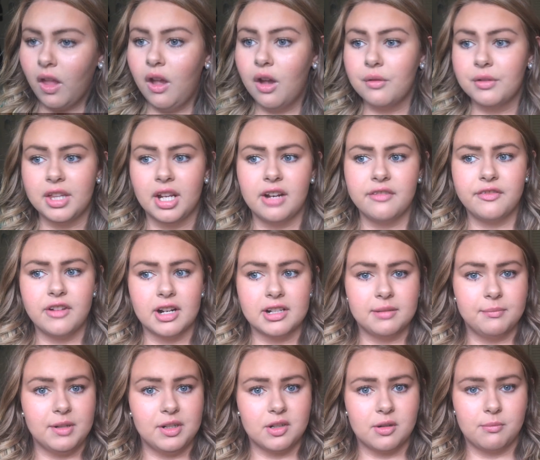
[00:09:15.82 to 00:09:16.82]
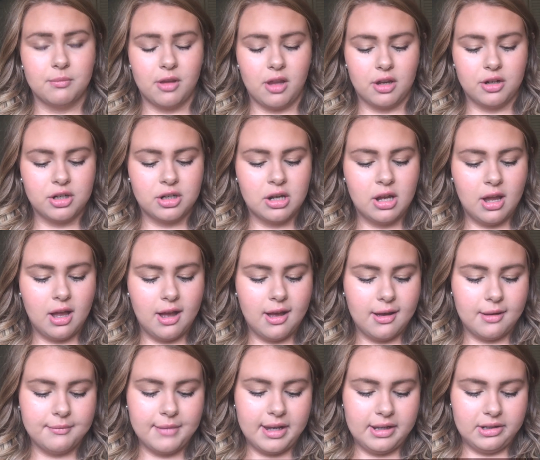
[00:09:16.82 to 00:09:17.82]
Oh, and then I forgot to mention blush.
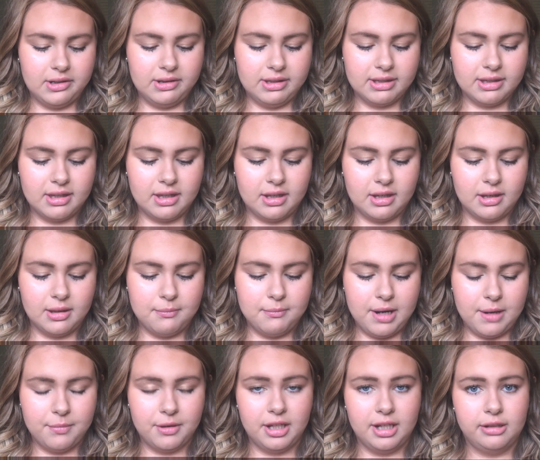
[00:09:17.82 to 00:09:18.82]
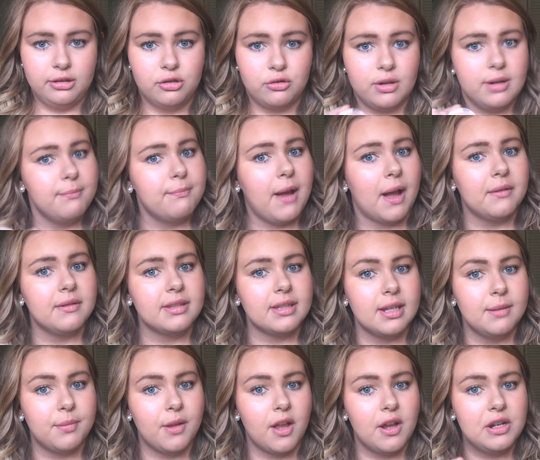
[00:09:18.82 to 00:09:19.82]
I used the Maybelline Dream
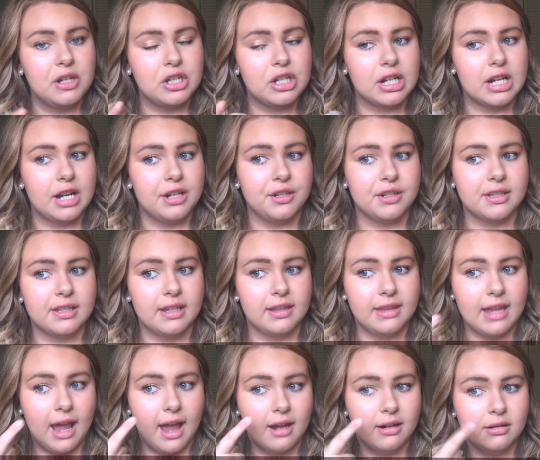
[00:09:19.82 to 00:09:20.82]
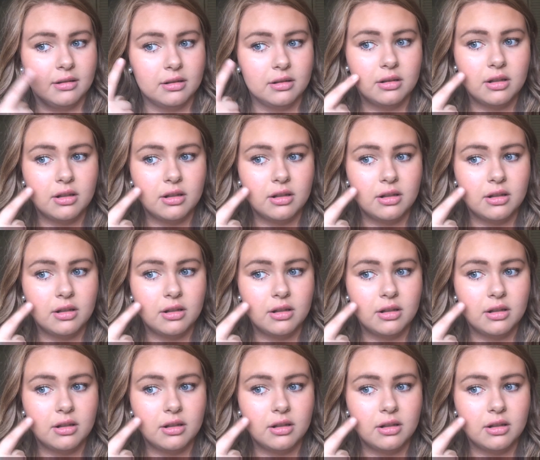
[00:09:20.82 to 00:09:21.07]
Bouncy blush, and I just did that